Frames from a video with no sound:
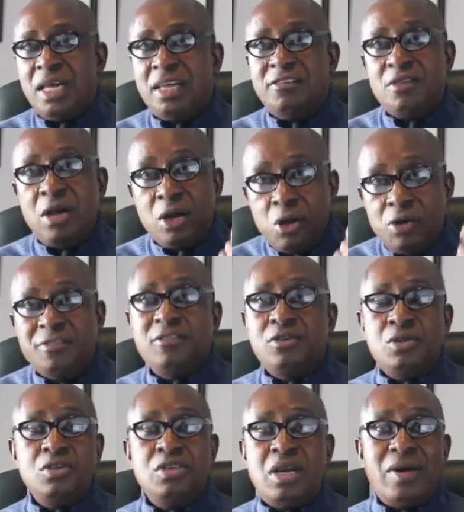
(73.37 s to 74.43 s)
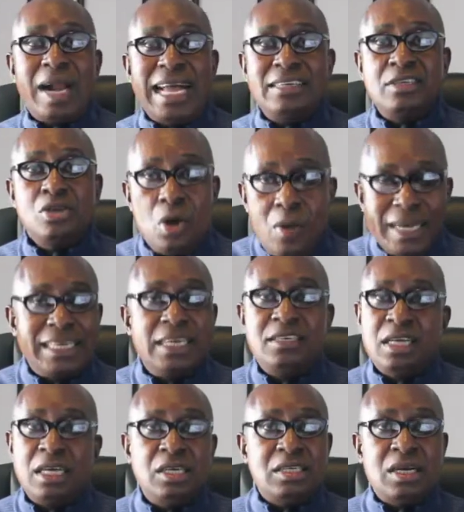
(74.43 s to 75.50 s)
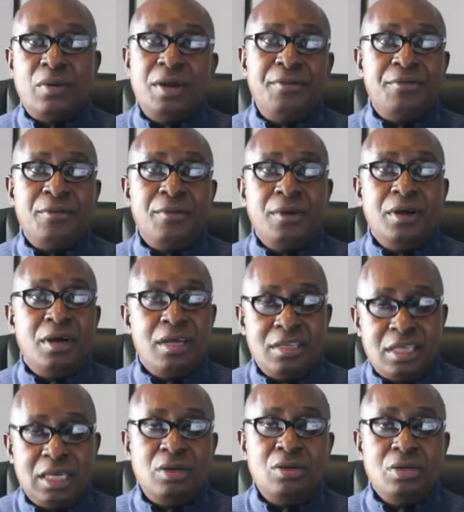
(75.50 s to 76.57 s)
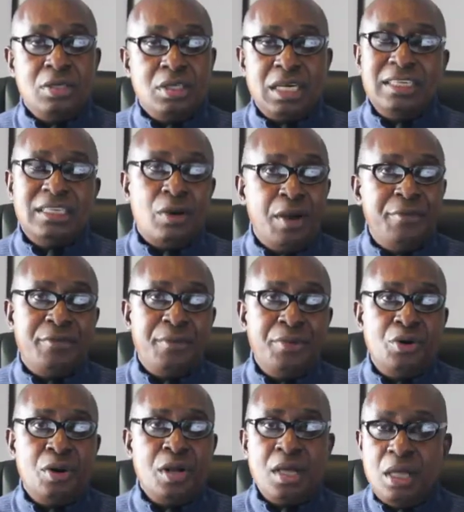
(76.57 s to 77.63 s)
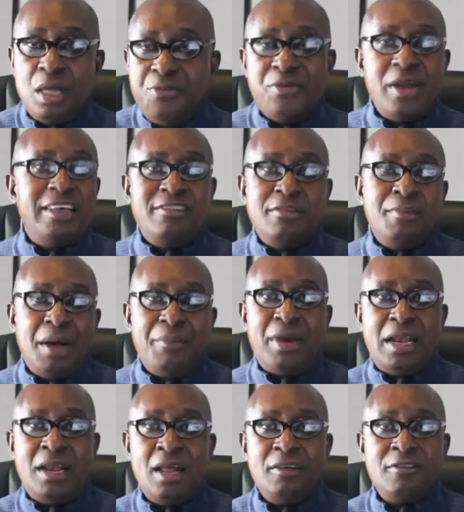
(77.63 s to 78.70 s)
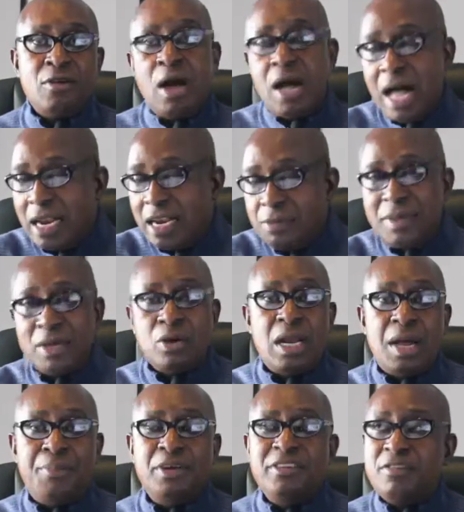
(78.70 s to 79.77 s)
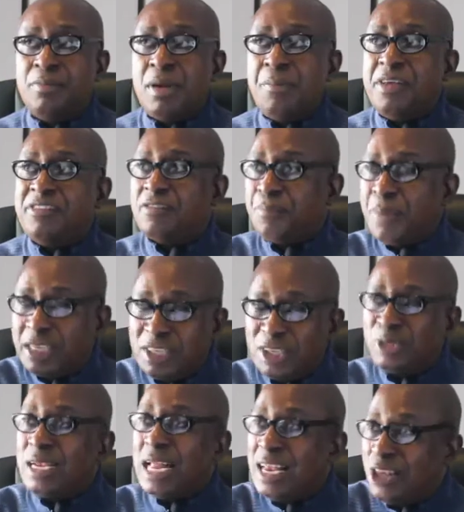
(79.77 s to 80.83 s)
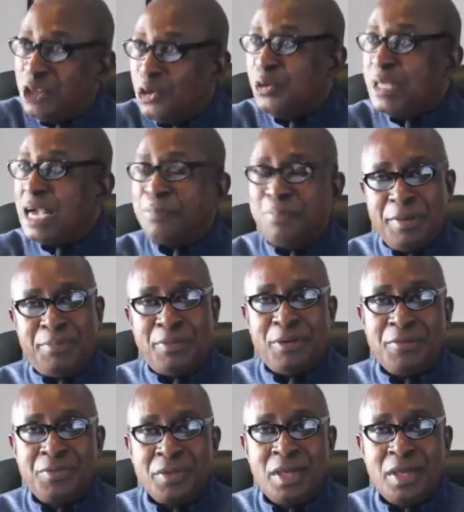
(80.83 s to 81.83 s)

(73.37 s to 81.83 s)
is your constitutional right. No one can take it away from take it away from you if you are a Zimbabwean. So let me call upon Zimbabweans, particularly you young people.